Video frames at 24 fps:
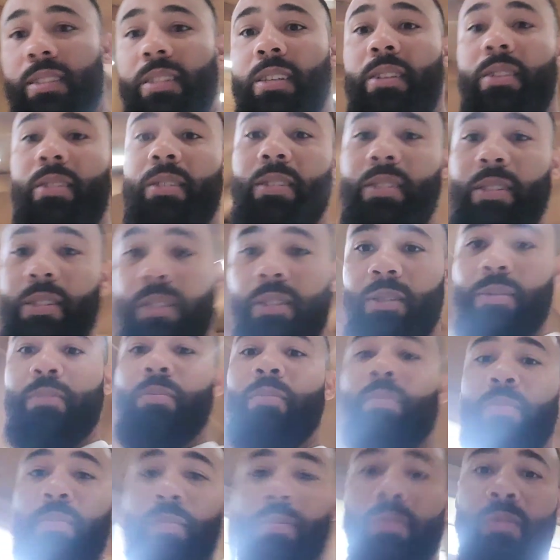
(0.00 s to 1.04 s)
literally
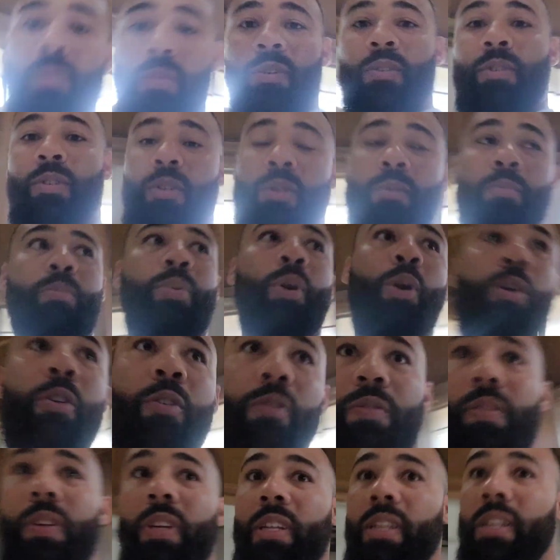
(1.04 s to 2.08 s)

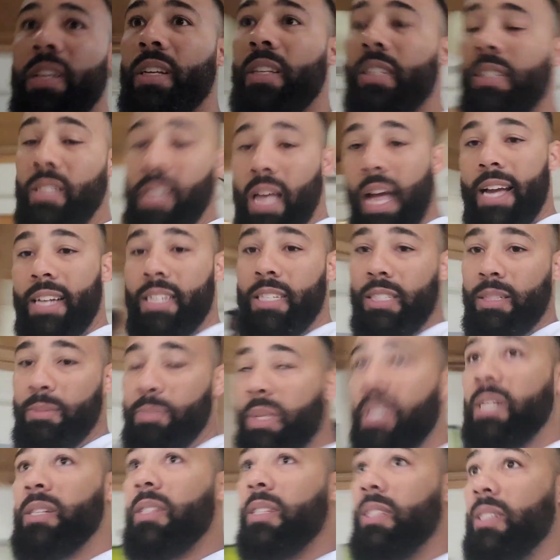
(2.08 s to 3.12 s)
perfect. It's actually
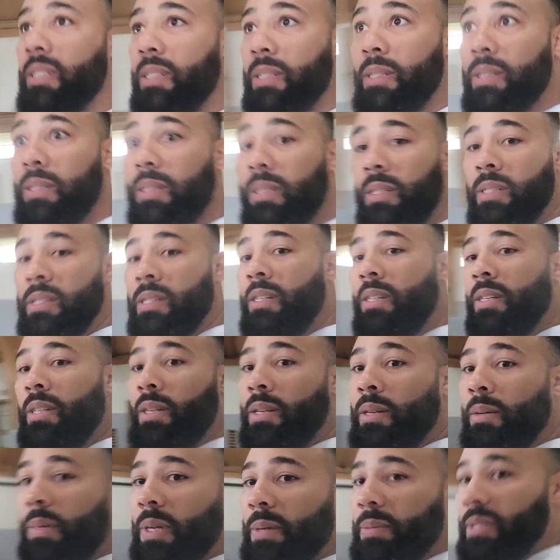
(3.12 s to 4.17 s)
bigger than the, uh,
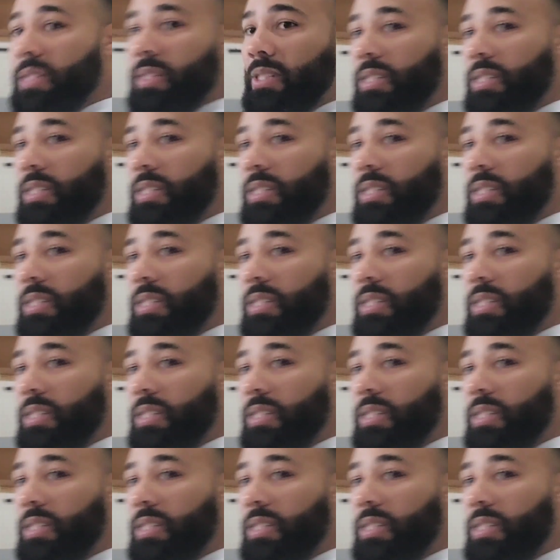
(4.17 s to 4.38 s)
maybe the